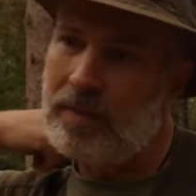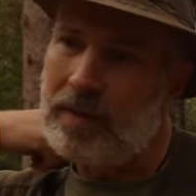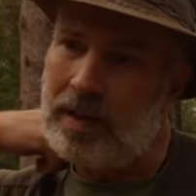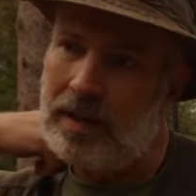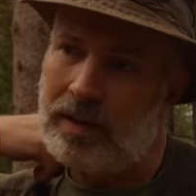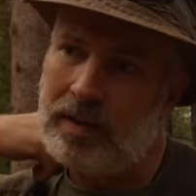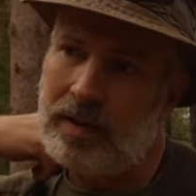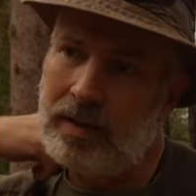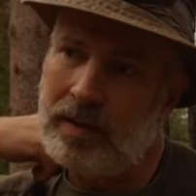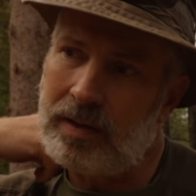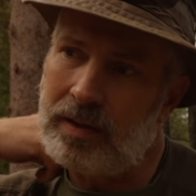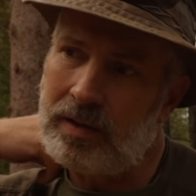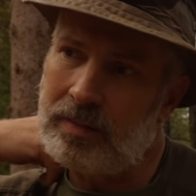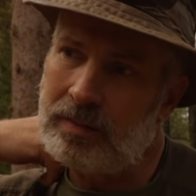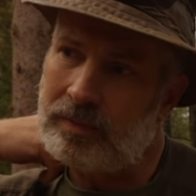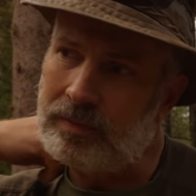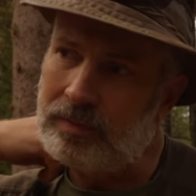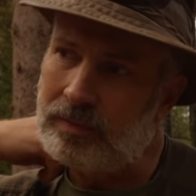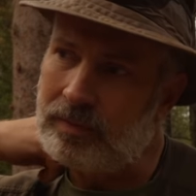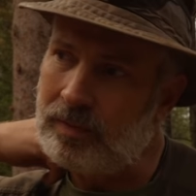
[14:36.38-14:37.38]
I think
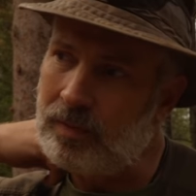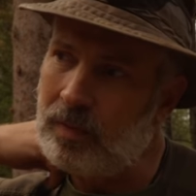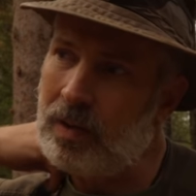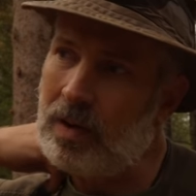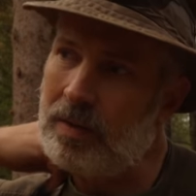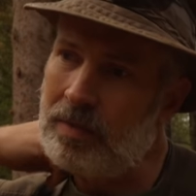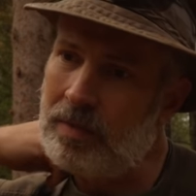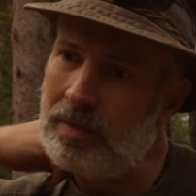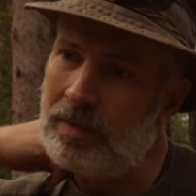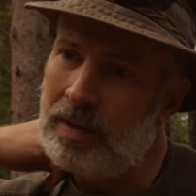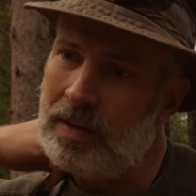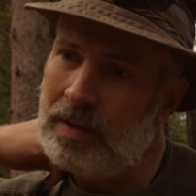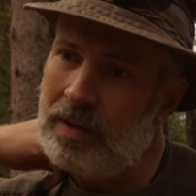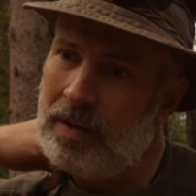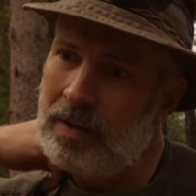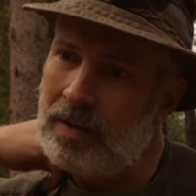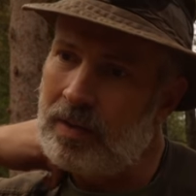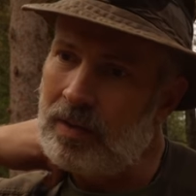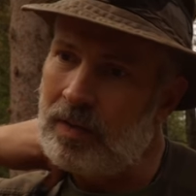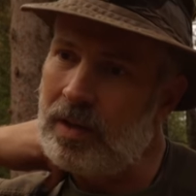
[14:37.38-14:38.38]
what I'm
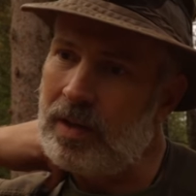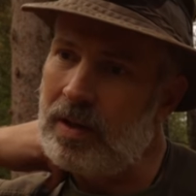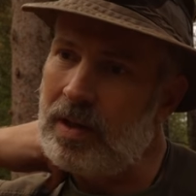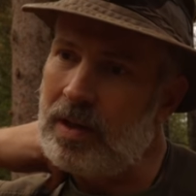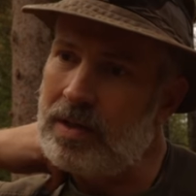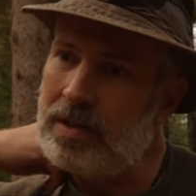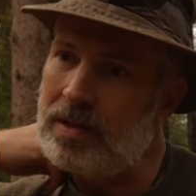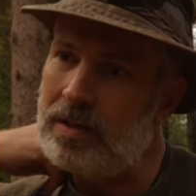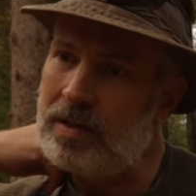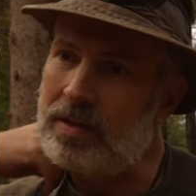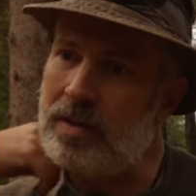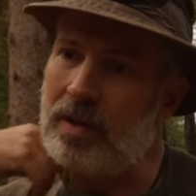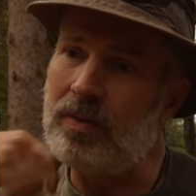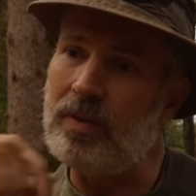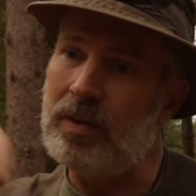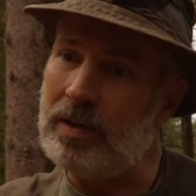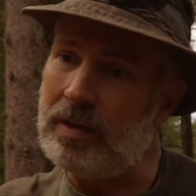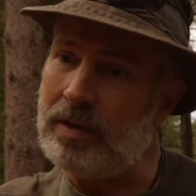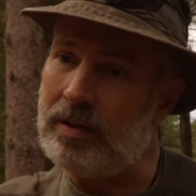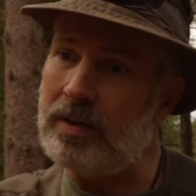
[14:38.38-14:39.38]
realizing is I
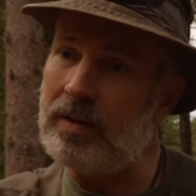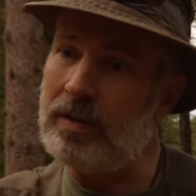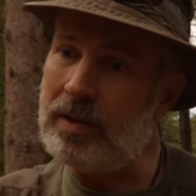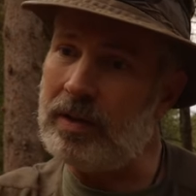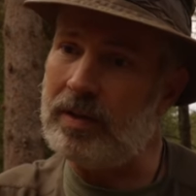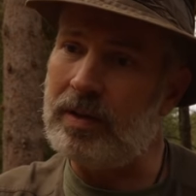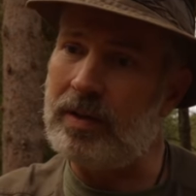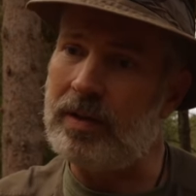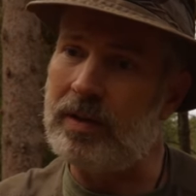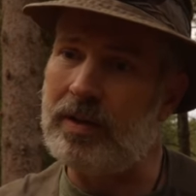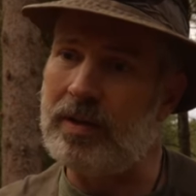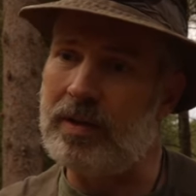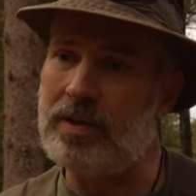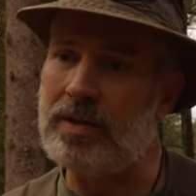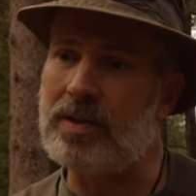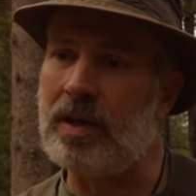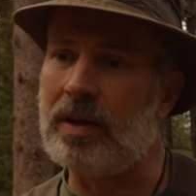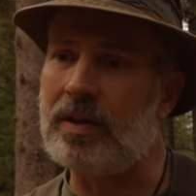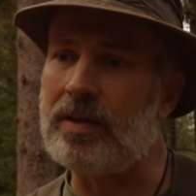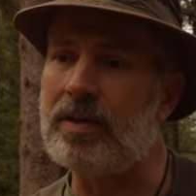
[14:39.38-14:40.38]
really do need to get this
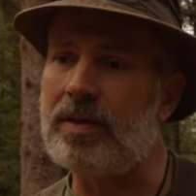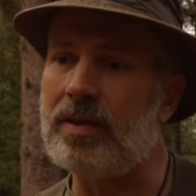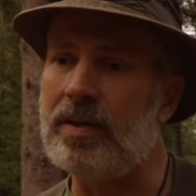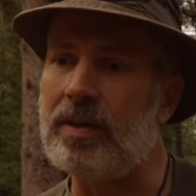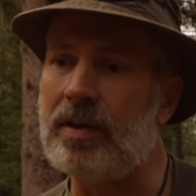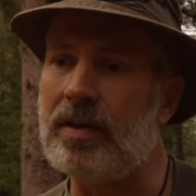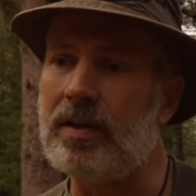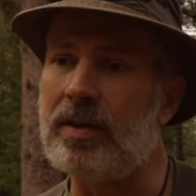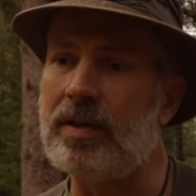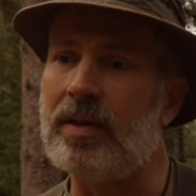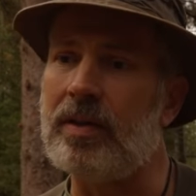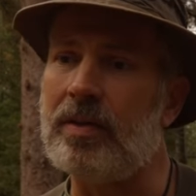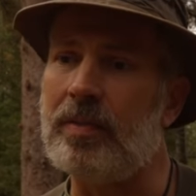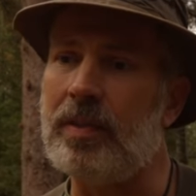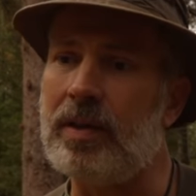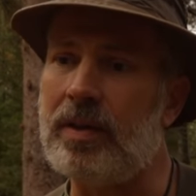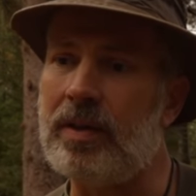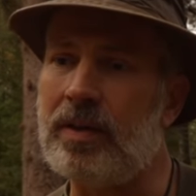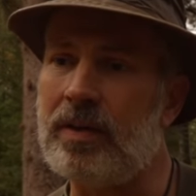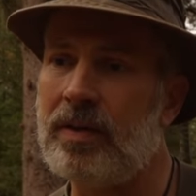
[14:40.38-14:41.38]
section done down
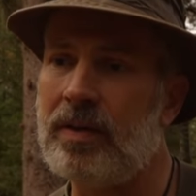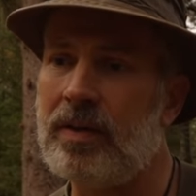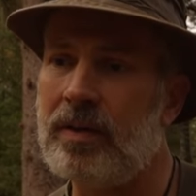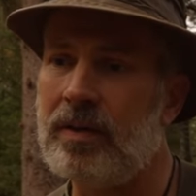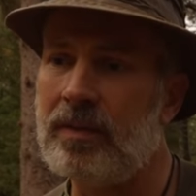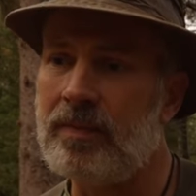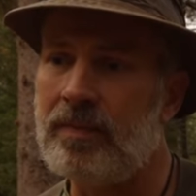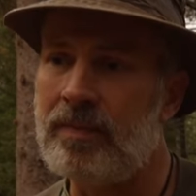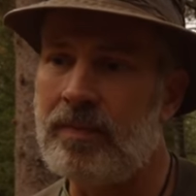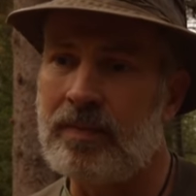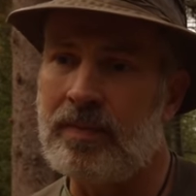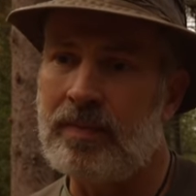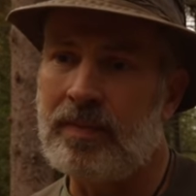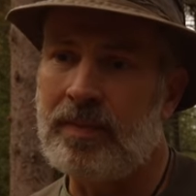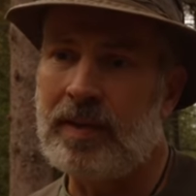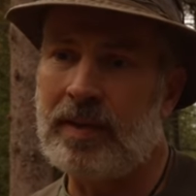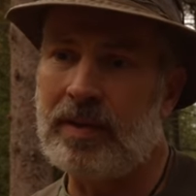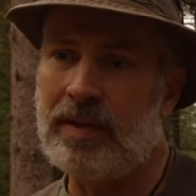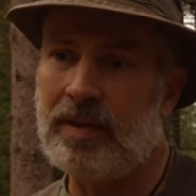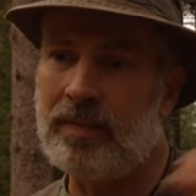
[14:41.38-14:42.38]
by the
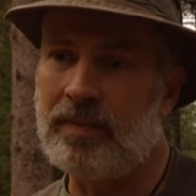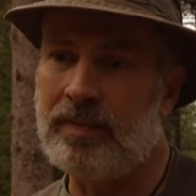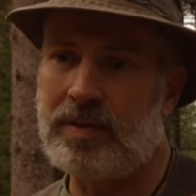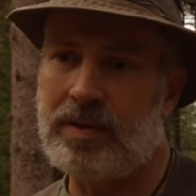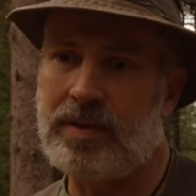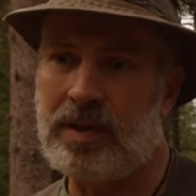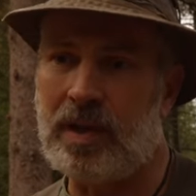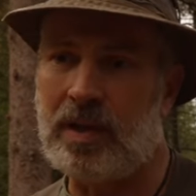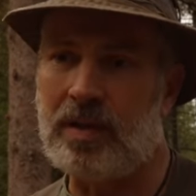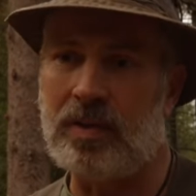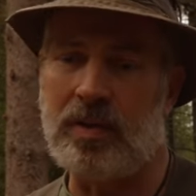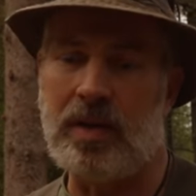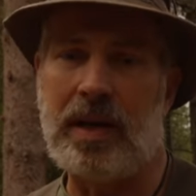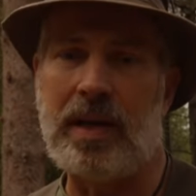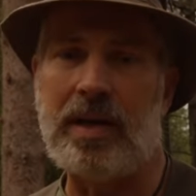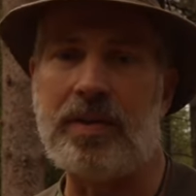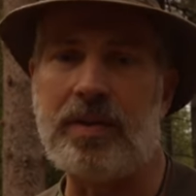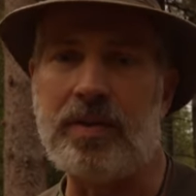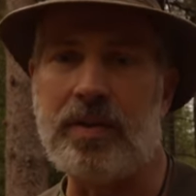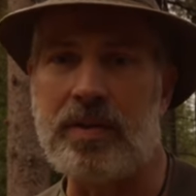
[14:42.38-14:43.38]
cellar
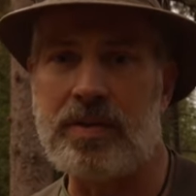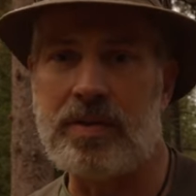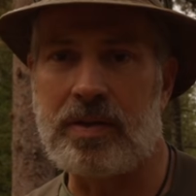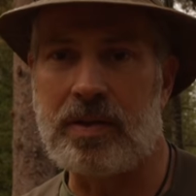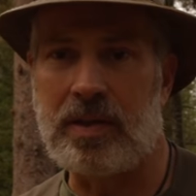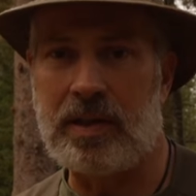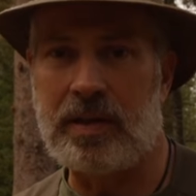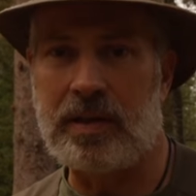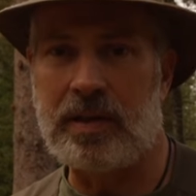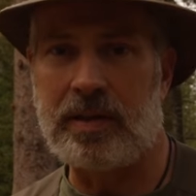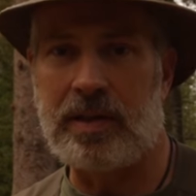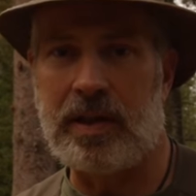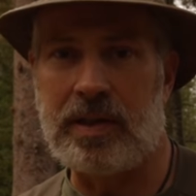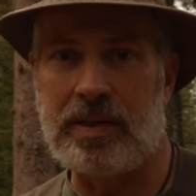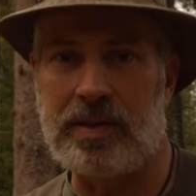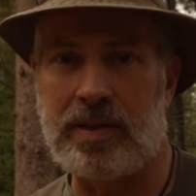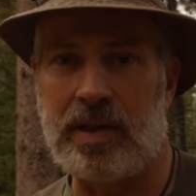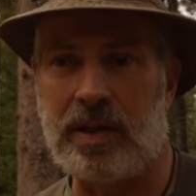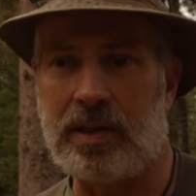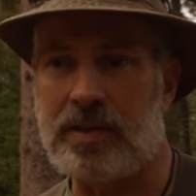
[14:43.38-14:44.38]
entrance. Got to get
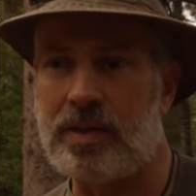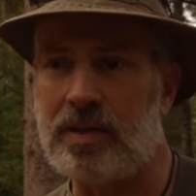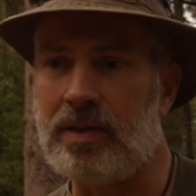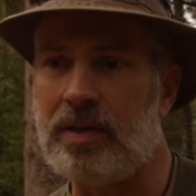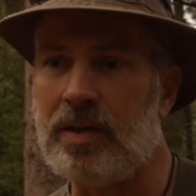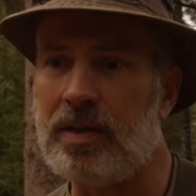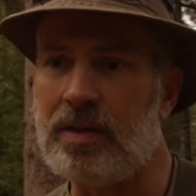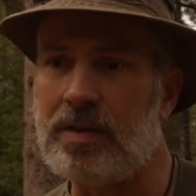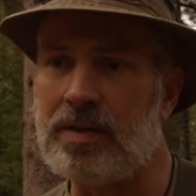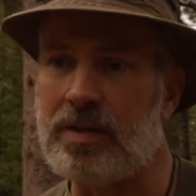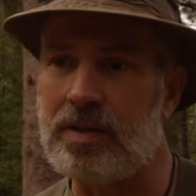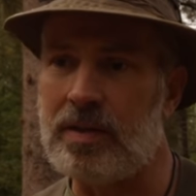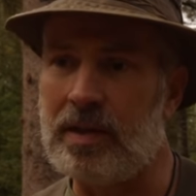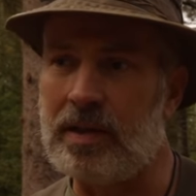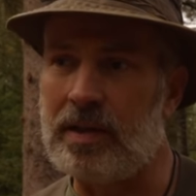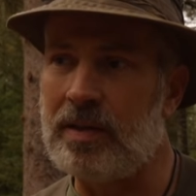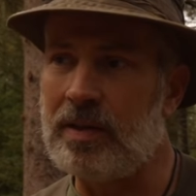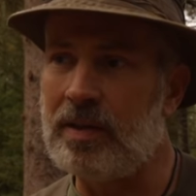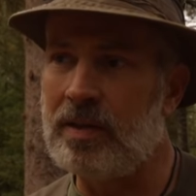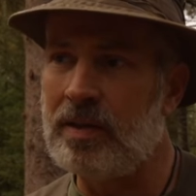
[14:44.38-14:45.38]
that section done so
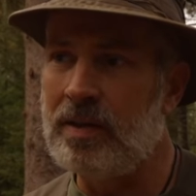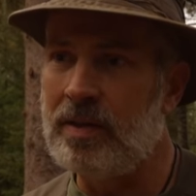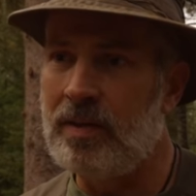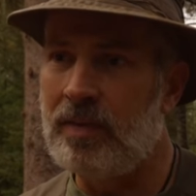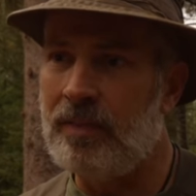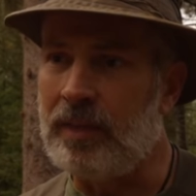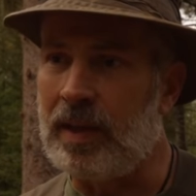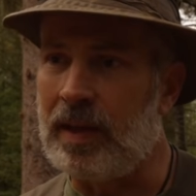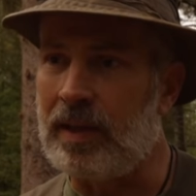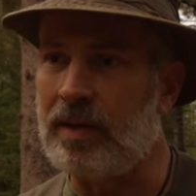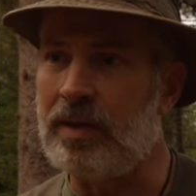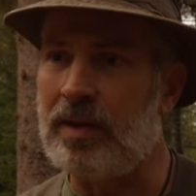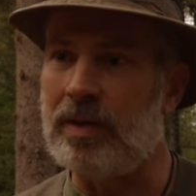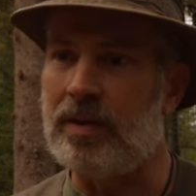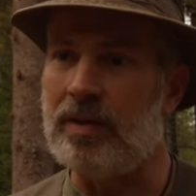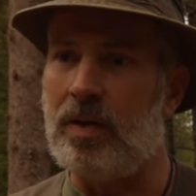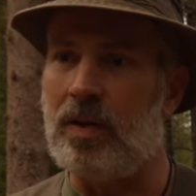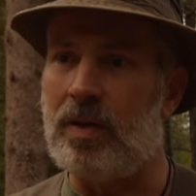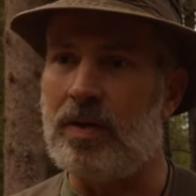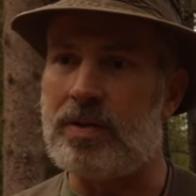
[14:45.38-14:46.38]
that I can get
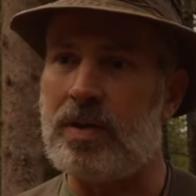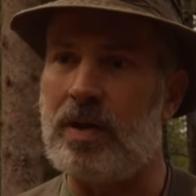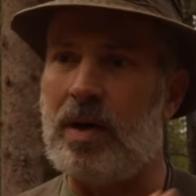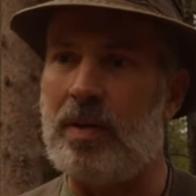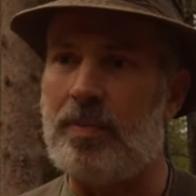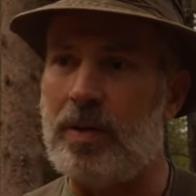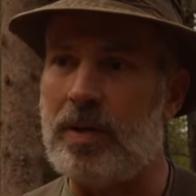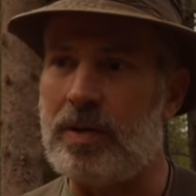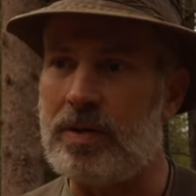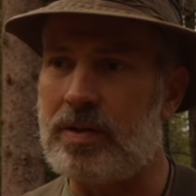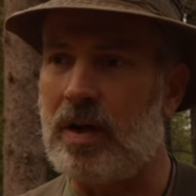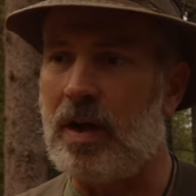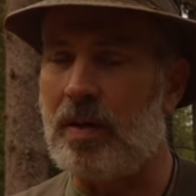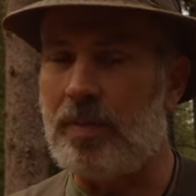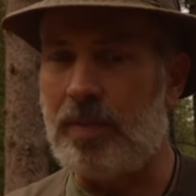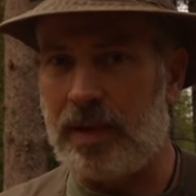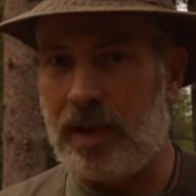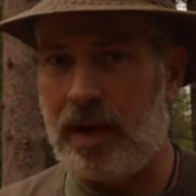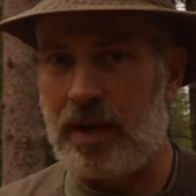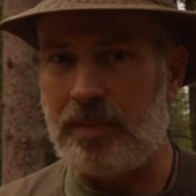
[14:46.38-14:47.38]
logs up on
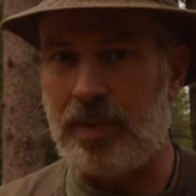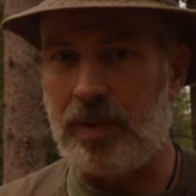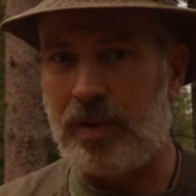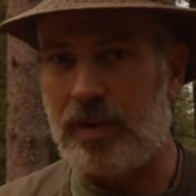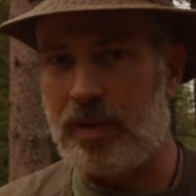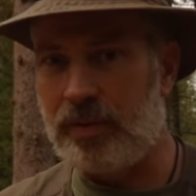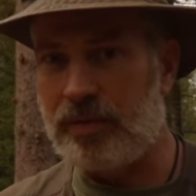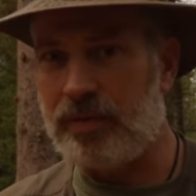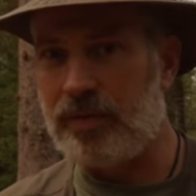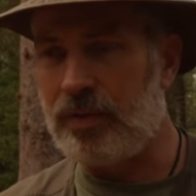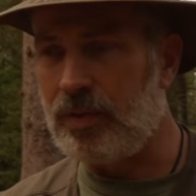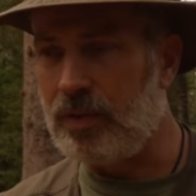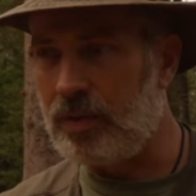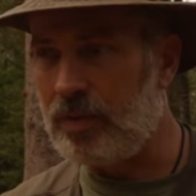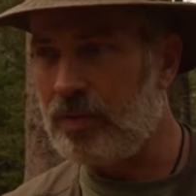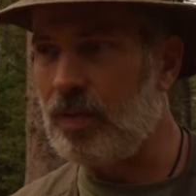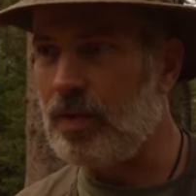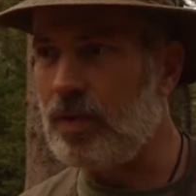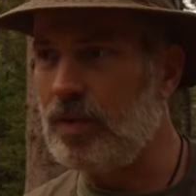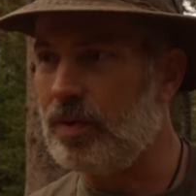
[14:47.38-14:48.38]
top of that part of the floor
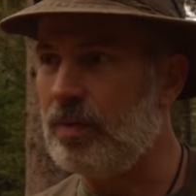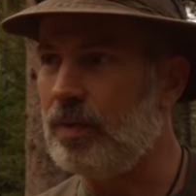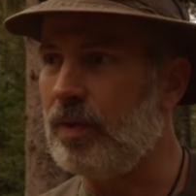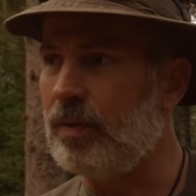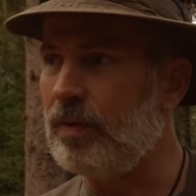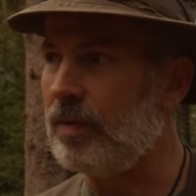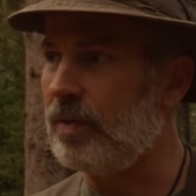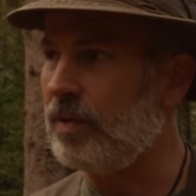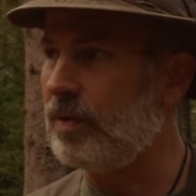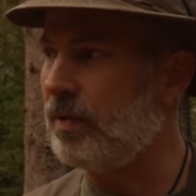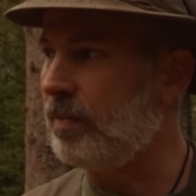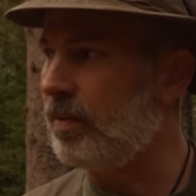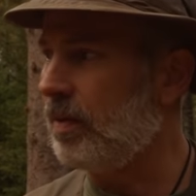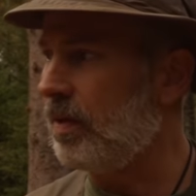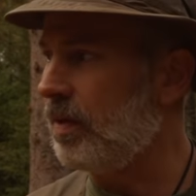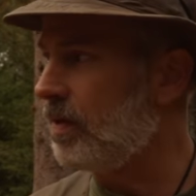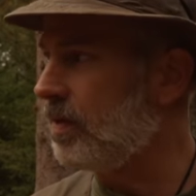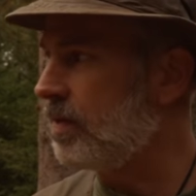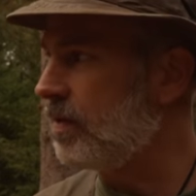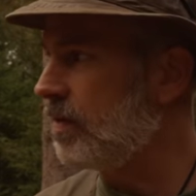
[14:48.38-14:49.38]
and roll them over into
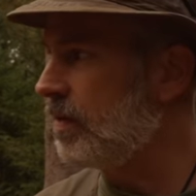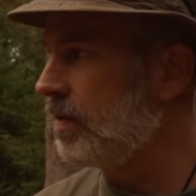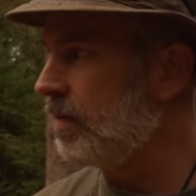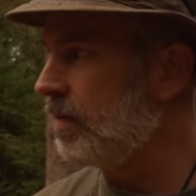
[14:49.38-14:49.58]
place.